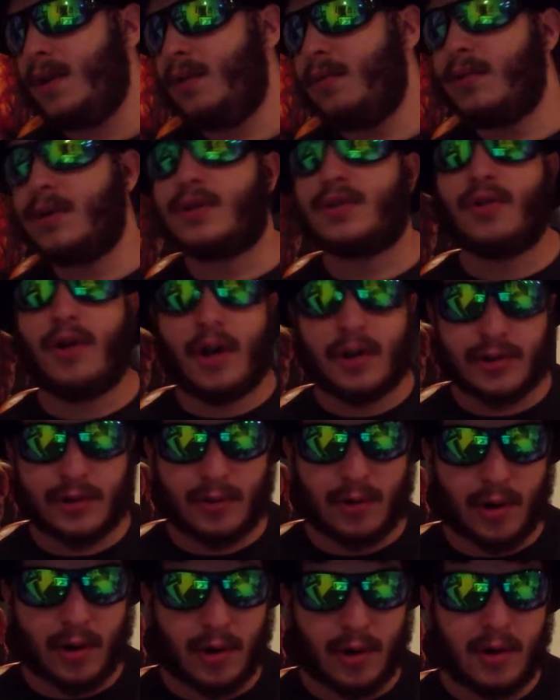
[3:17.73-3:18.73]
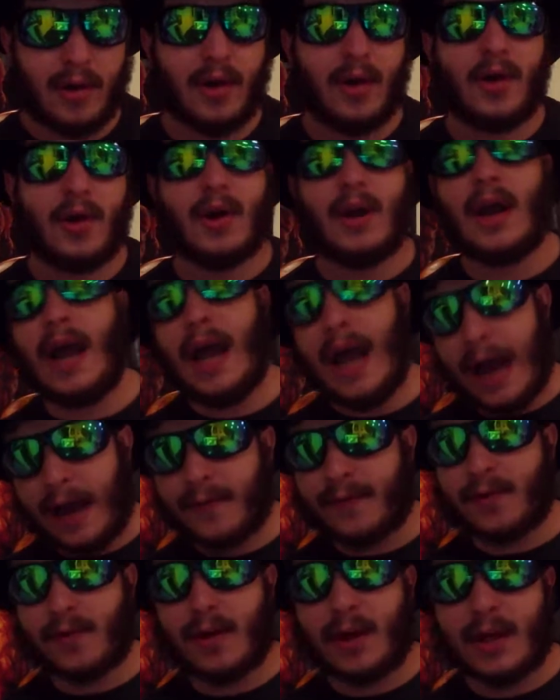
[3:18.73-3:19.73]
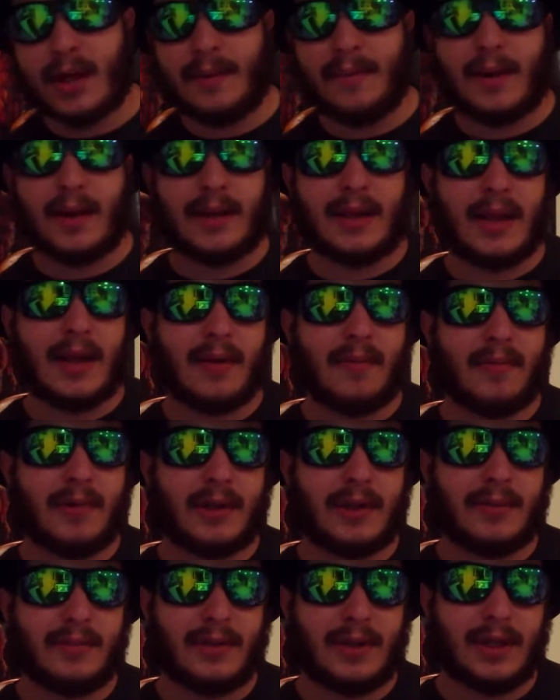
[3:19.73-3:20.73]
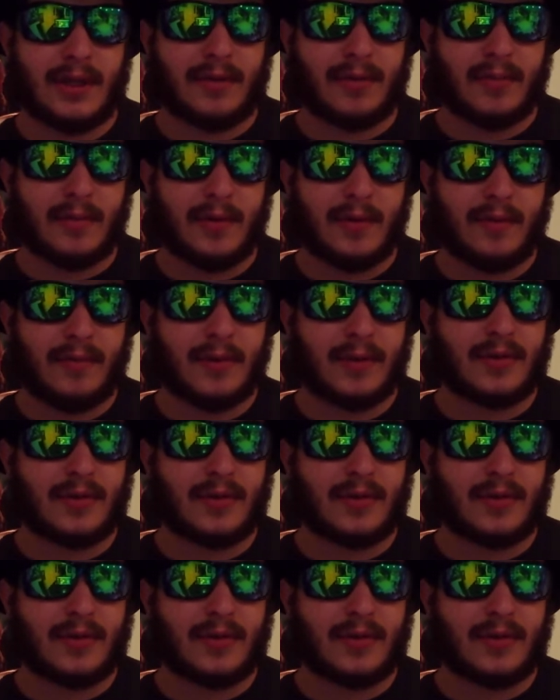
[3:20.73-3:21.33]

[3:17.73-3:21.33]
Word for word: Which will also hurt after I get my damn wisdom teeth removed,